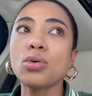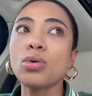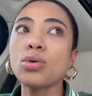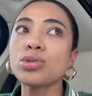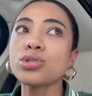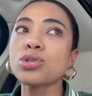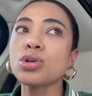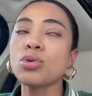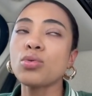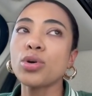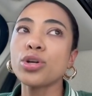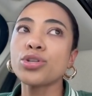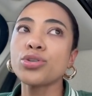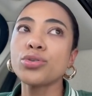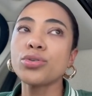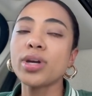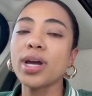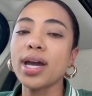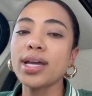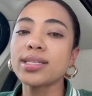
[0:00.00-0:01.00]
also what
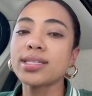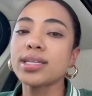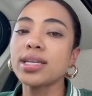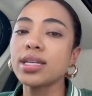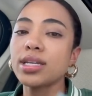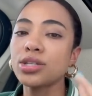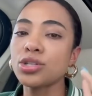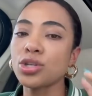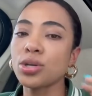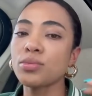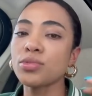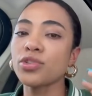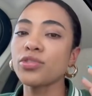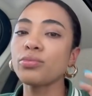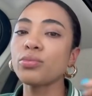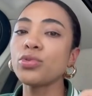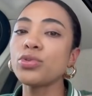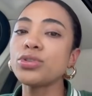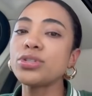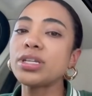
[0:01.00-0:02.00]
you guys did in terms
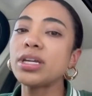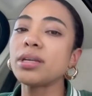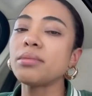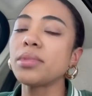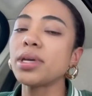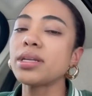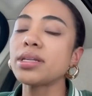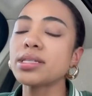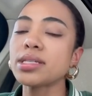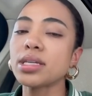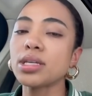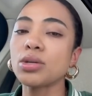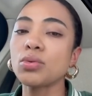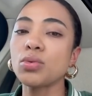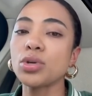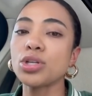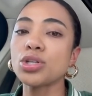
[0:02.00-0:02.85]
of Muti and medicine,